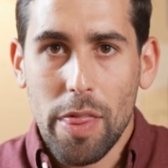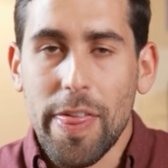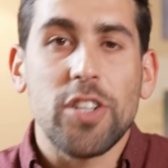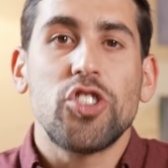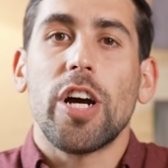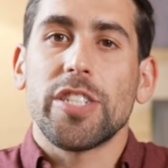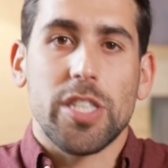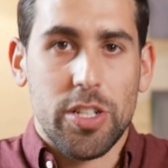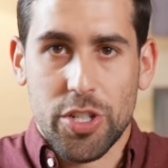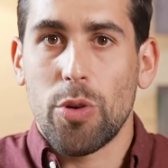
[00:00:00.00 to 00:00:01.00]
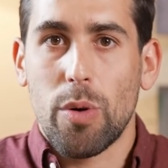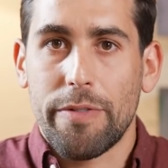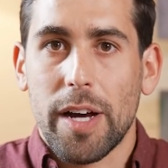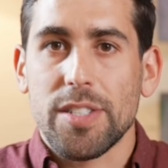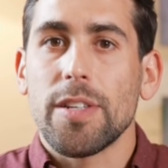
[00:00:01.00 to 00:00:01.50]
than just the two of
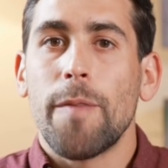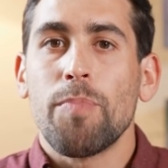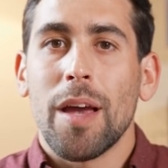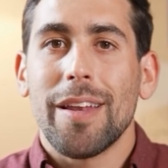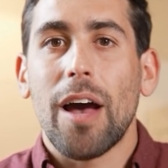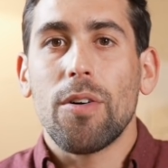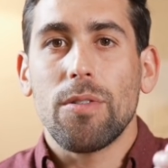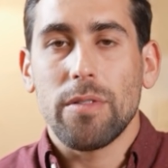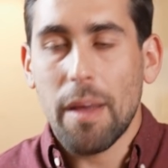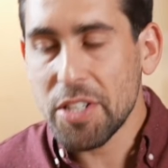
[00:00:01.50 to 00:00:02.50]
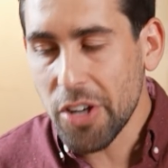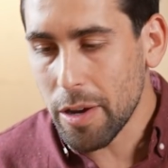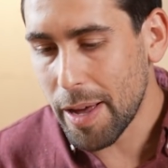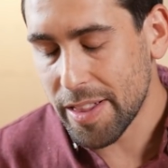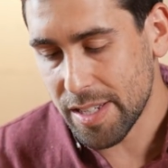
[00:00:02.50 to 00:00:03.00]
us. Now, let me talk
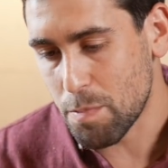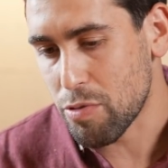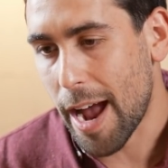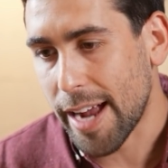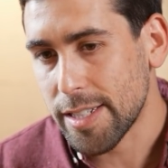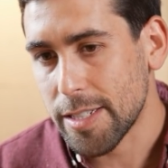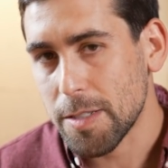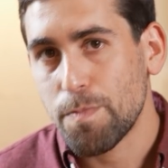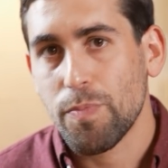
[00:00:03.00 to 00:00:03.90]
about this in practice.